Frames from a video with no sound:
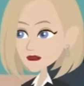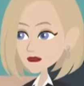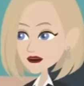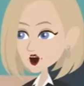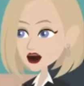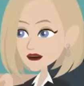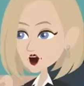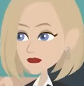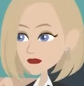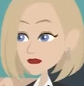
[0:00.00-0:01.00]
Try
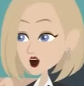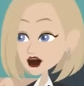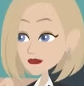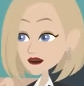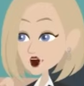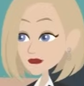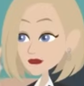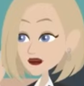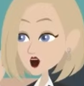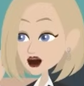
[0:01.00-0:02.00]
taking a simple verb like